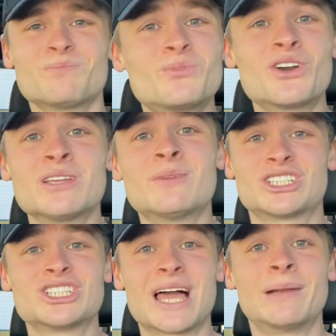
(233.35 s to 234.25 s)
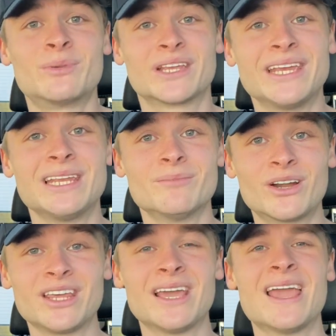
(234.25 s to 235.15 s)
pretty much Lamborghini
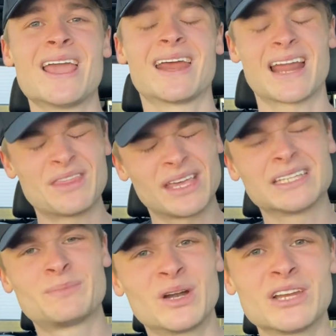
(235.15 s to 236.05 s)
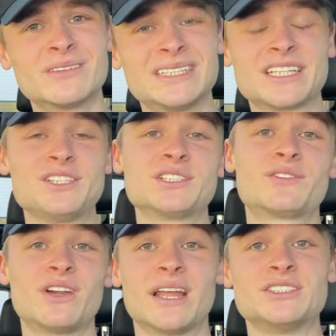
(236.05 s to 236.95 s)
money, and I think is pretty ridiculous
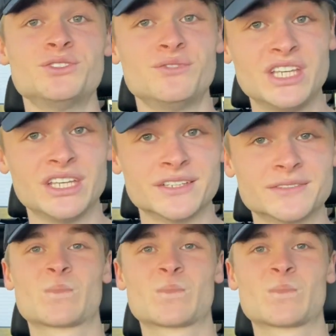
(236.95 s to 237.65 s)
for an SUV.